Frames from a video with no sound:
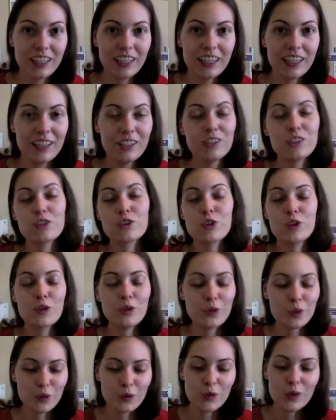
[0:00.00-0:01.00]

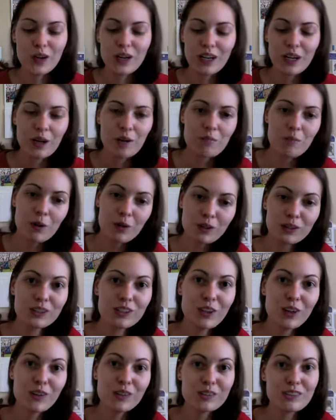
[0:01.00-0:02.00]
into
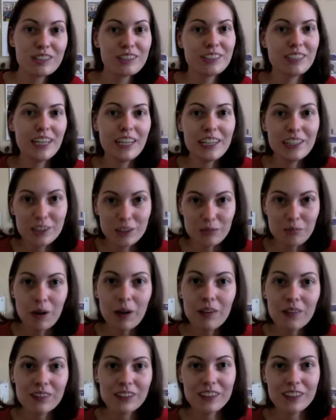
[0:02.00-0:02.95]
Mokuton sage mode.